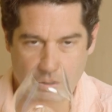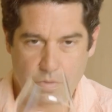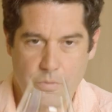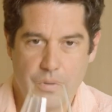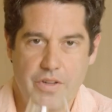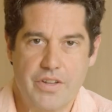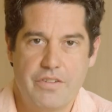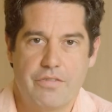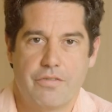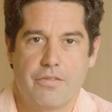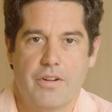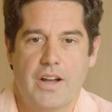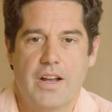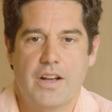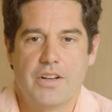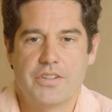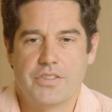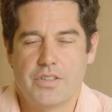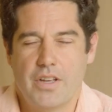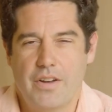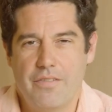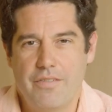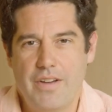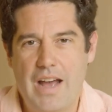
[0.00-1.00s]
really
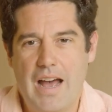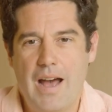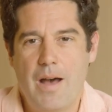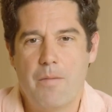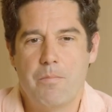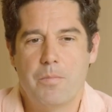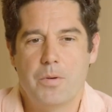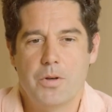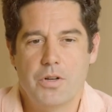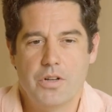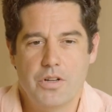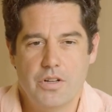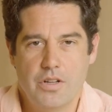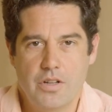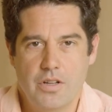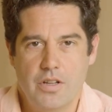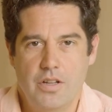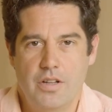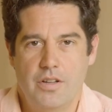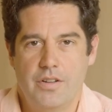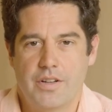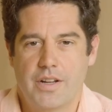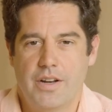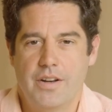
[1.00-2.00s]
fresh, a lot of apple,
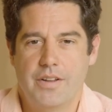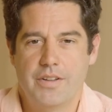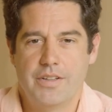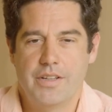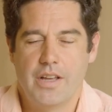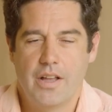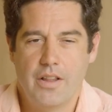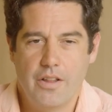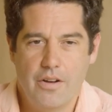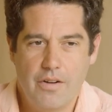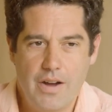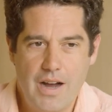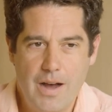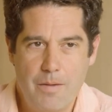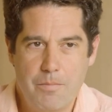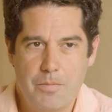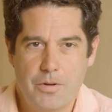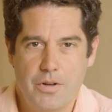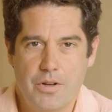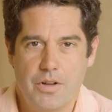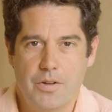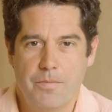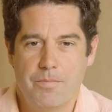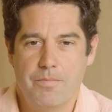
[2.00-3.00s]
kind of yellow
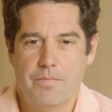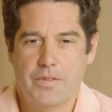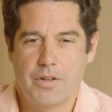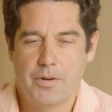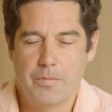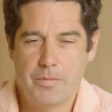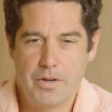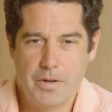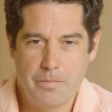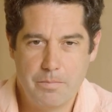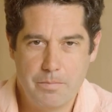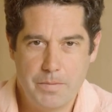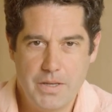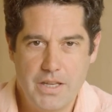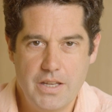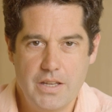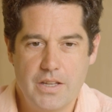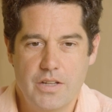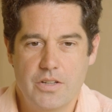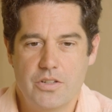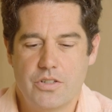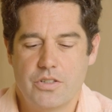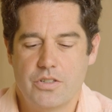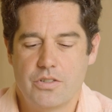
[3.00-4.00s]
apple, a little bit of
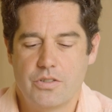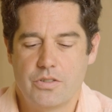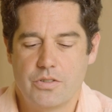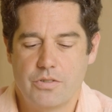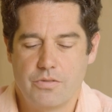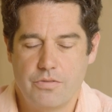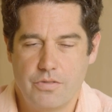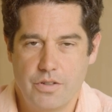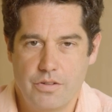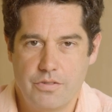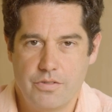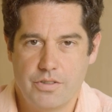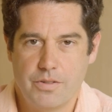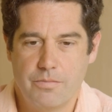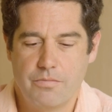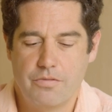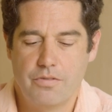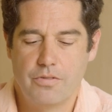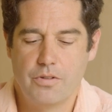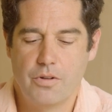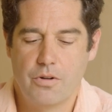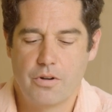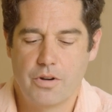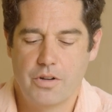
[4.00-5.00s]
peach, some
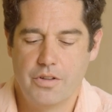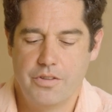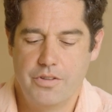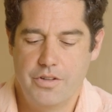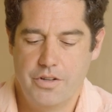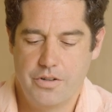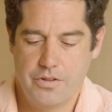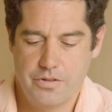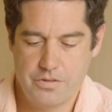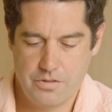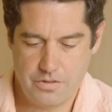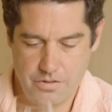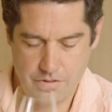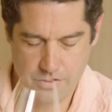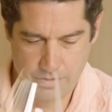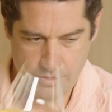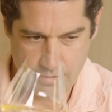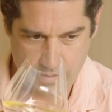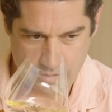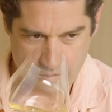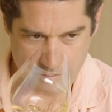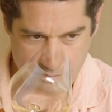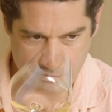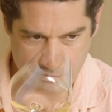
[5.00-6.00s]
floral notes.